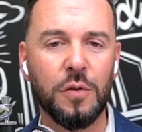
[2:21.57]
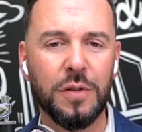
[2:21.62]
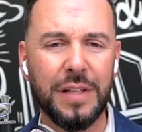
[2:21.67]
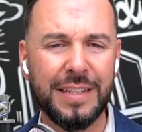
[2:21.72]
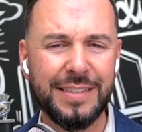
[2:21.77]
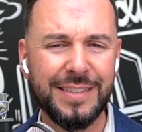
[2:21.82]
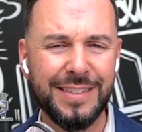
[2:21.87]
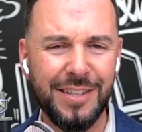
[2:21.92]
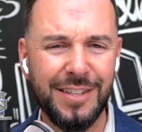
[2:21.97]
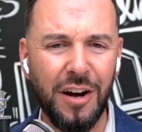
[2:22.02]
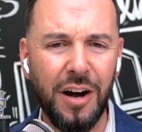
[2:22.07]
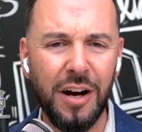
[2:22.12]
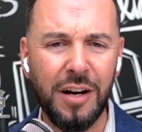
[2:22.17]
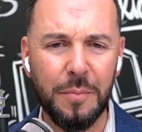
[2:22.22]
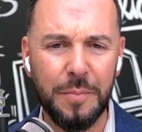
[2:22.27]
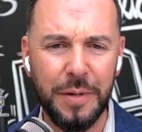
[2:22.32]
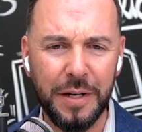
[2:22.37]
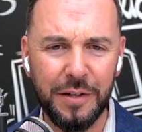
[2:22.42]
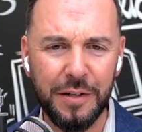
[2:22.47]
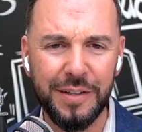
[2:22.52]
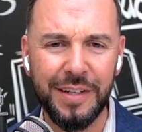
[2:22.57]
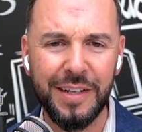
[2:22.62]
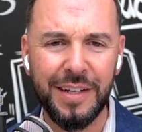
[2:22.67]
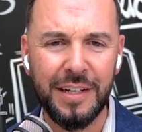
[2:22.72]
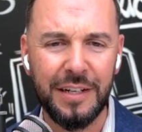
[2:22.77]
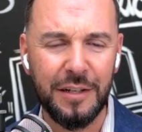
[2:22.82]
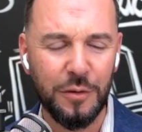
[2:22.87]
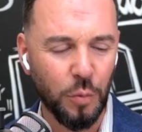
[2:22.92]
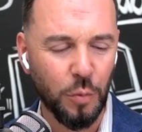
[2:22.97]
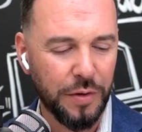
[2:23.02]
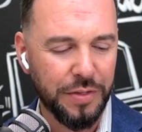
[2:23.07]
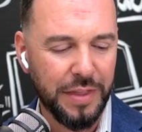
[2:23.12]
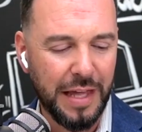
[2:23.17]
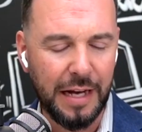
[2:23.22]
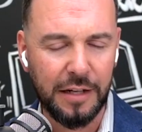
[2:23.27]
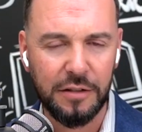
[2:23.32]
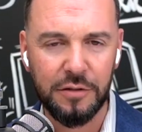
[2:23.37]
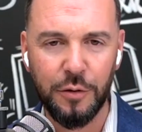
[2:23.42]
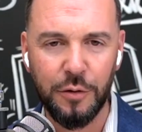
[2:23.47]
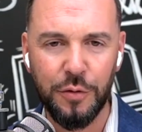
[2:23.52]
So let's talk about what
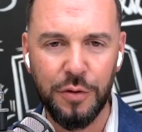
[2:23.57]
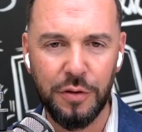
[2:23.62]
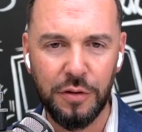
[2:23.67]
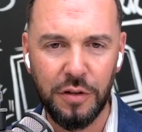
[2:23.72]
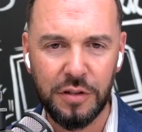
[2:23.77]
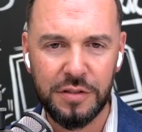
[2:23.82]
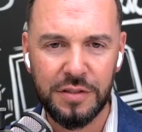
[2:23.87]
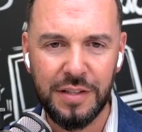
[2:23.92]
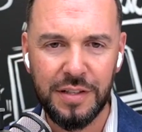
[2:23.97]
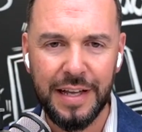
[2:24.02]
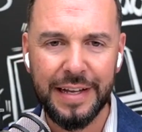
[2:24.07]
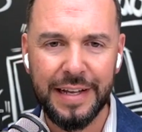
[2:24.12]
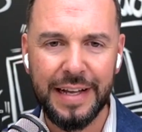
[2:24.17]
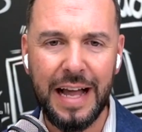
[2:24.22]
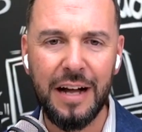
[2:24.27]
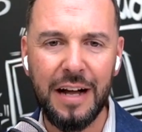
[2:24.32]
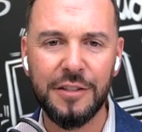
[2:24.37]
that growth looks like,